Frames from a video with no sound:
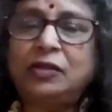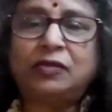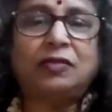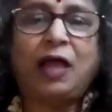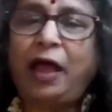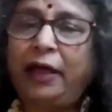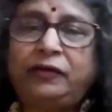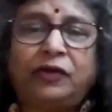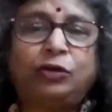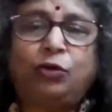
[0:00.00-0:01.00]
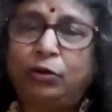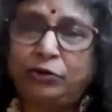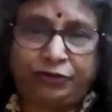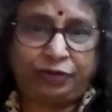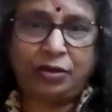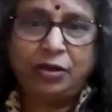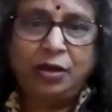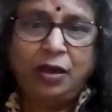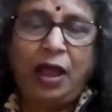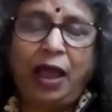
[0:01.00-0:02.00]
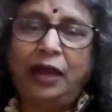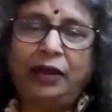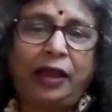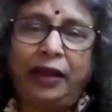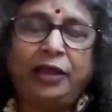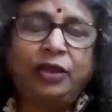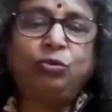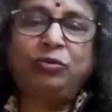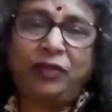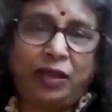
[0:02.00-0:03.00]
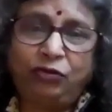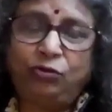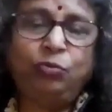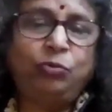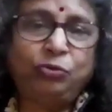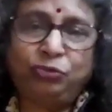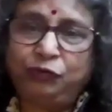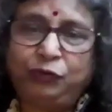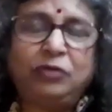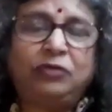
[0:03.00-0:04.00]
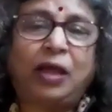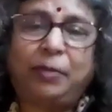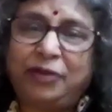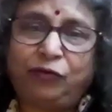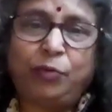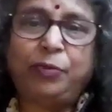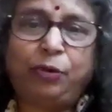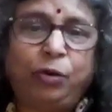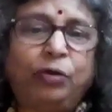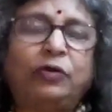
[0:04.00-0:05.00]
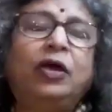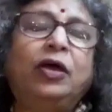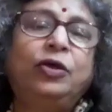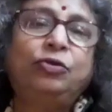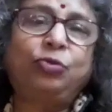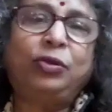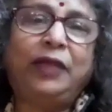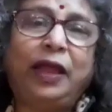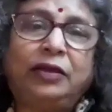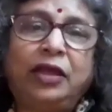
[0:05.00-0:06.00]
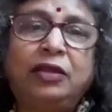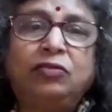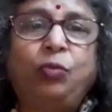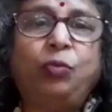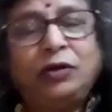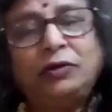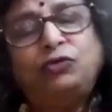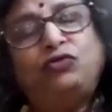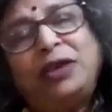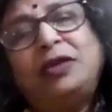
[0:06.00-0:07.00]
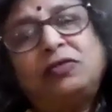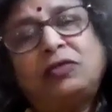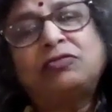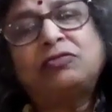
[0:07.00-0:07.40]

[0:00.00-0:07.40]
Signals is high technology. Yes. And like you said, most of it is coming from abroad. So in that case, what are the training